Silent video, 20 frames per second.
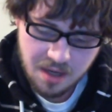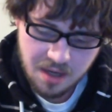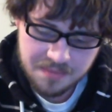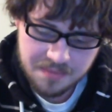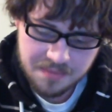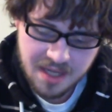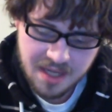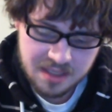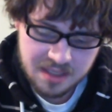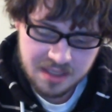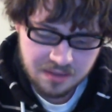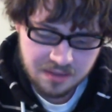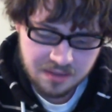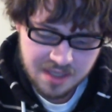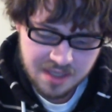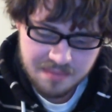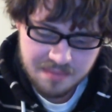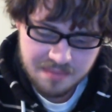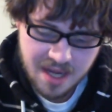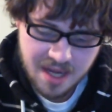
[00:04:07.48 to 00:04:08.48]
They had an
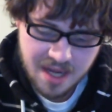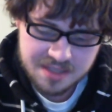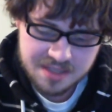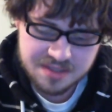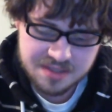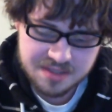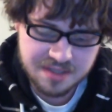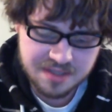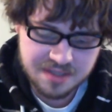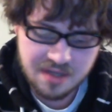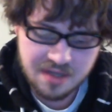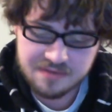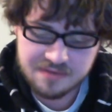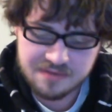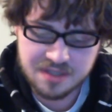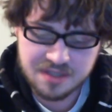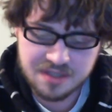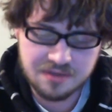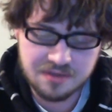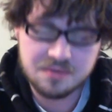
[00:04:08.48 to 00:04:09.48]
okay match. Dolph
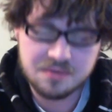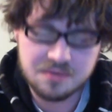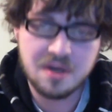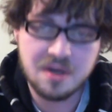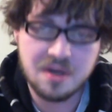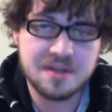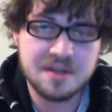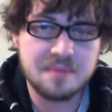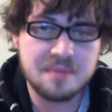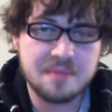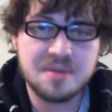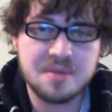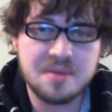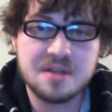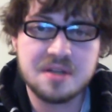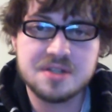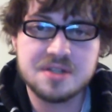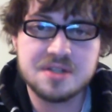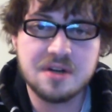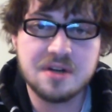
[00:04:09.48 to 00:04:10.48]
Ziggler is wearing that
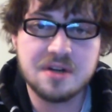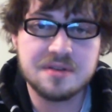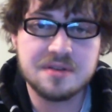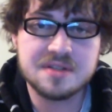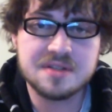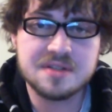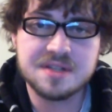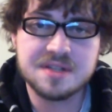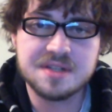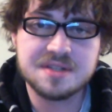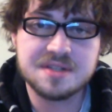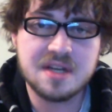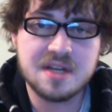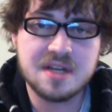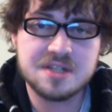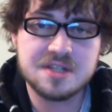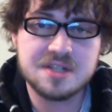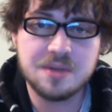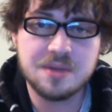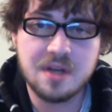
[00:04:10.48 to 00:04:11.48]
pink shirt that says it's
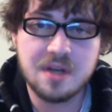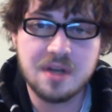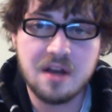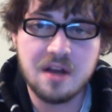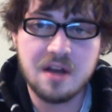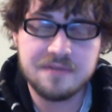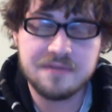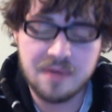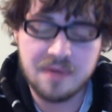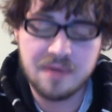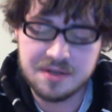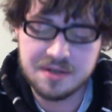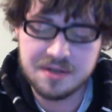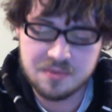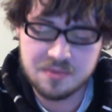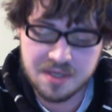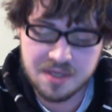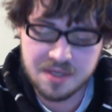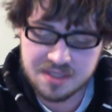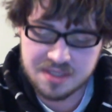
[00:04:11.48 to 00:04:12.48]
not showing off around his
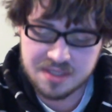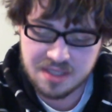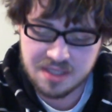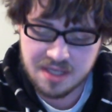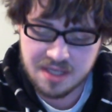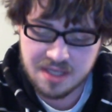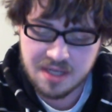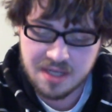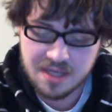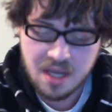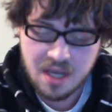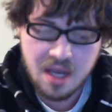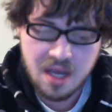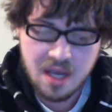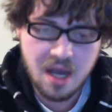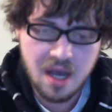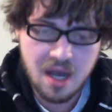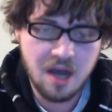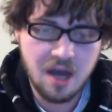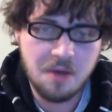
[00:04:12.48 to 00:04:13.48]
waist again.
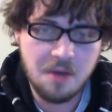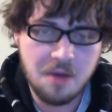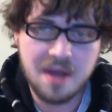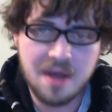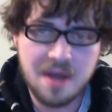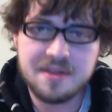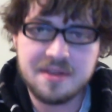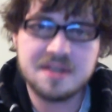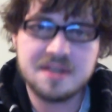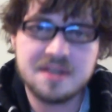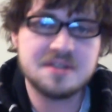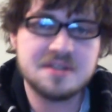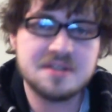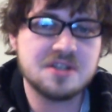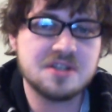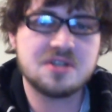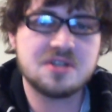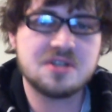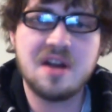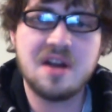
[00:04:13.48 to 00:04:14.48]
I think he's
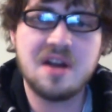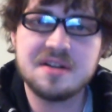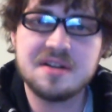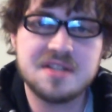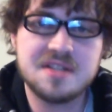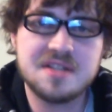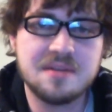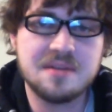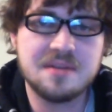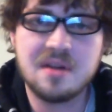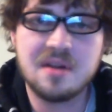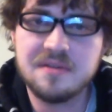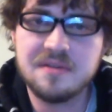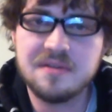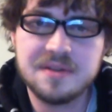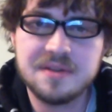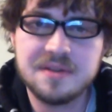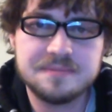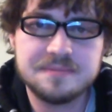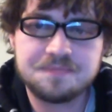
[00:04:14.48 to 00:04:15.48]
just trying to stay
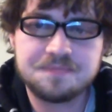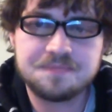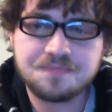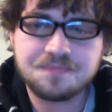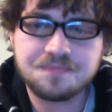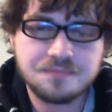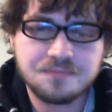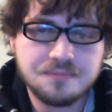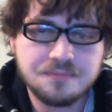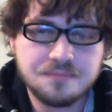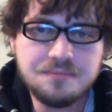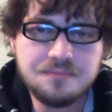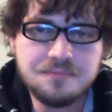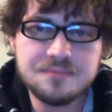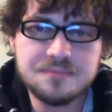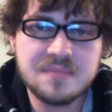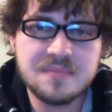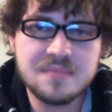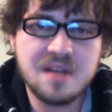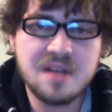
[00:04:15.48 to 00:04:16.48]
relevant.
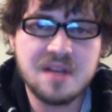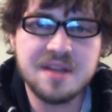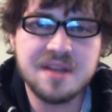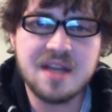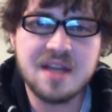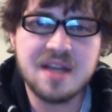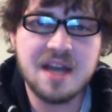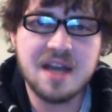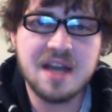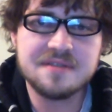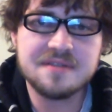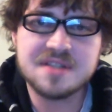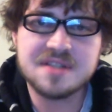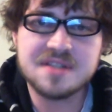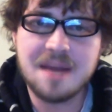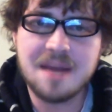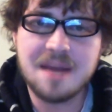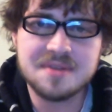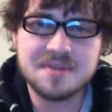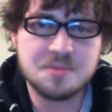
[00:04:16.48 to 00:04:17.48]
They kind of
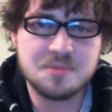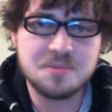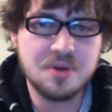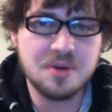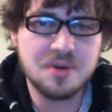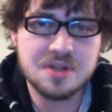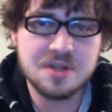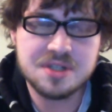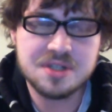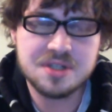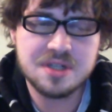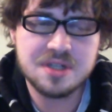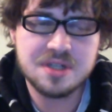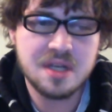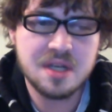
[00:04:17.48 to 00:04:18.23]
stopped his push.